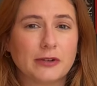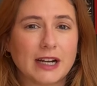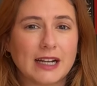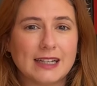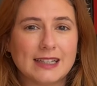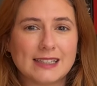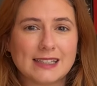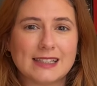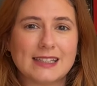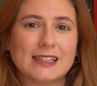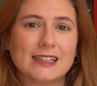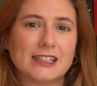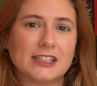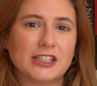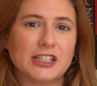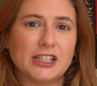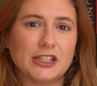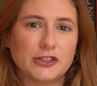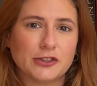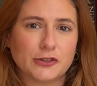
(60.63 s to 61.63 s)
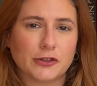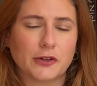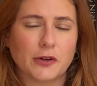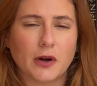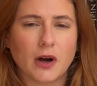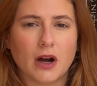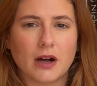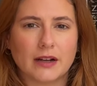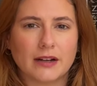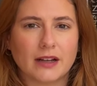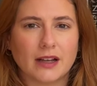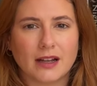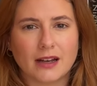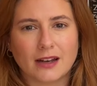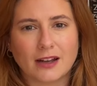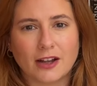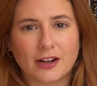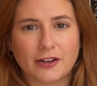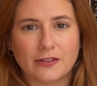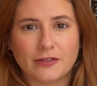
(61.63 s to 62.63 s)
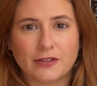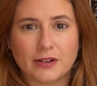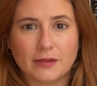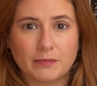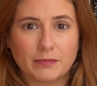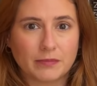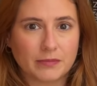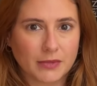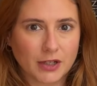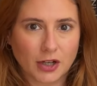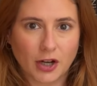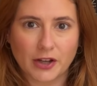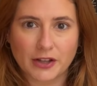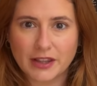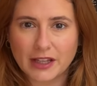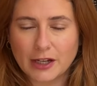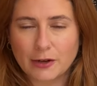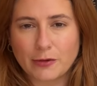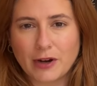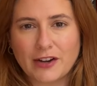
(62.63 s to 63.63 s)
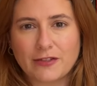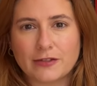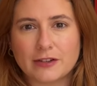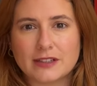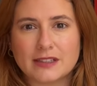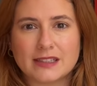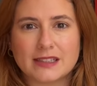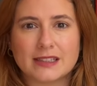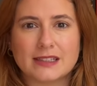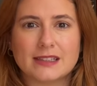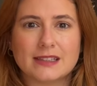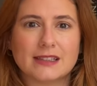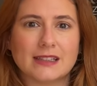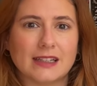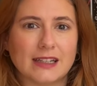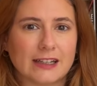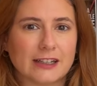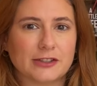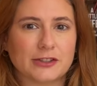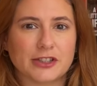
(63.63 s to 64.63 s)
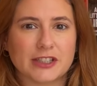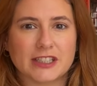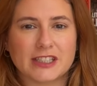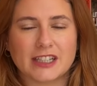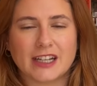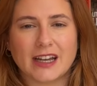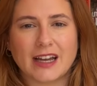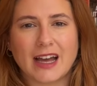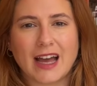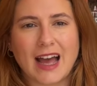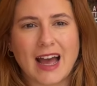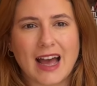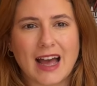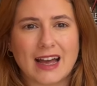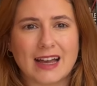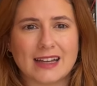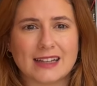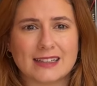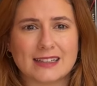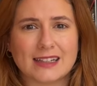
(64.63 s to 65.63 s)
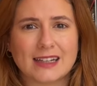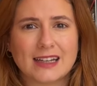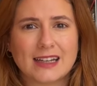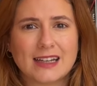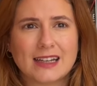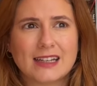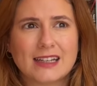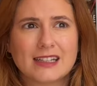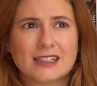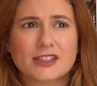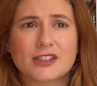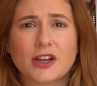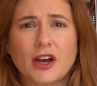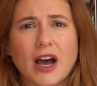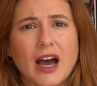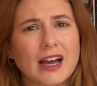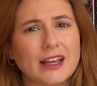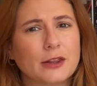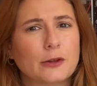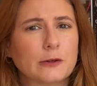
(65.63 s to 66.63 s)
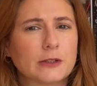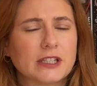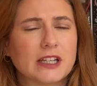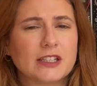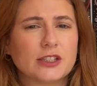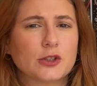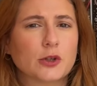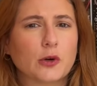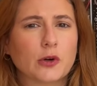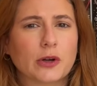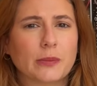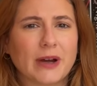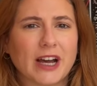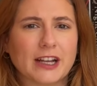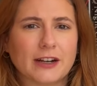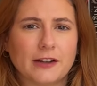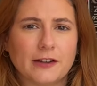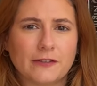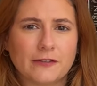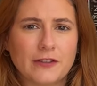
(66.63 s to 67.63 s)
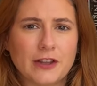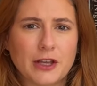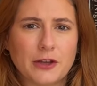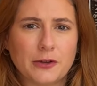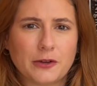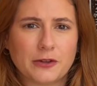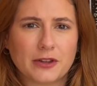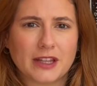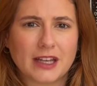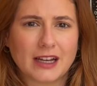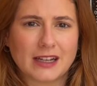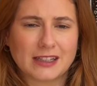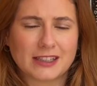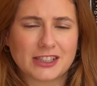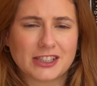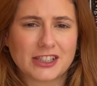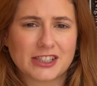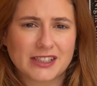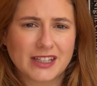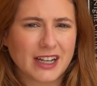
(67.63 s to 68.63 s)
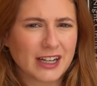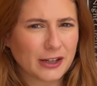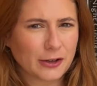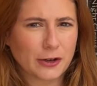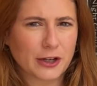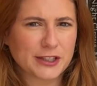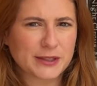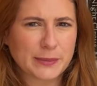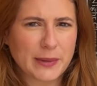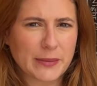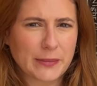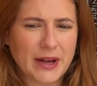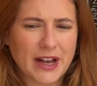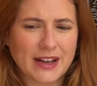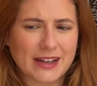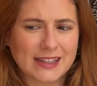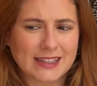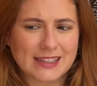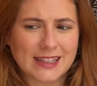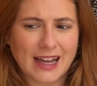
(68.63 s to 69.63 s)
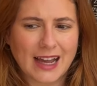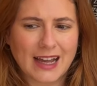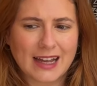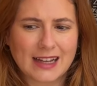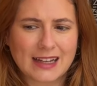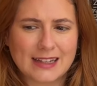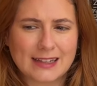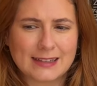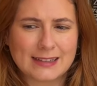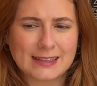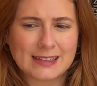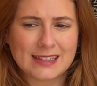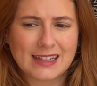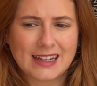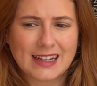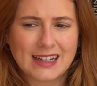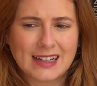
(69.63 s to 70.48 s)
really see that she drew on a lot of Gothic references and literature. And so I thought I'd talk about a few that just kind of crossed my mind and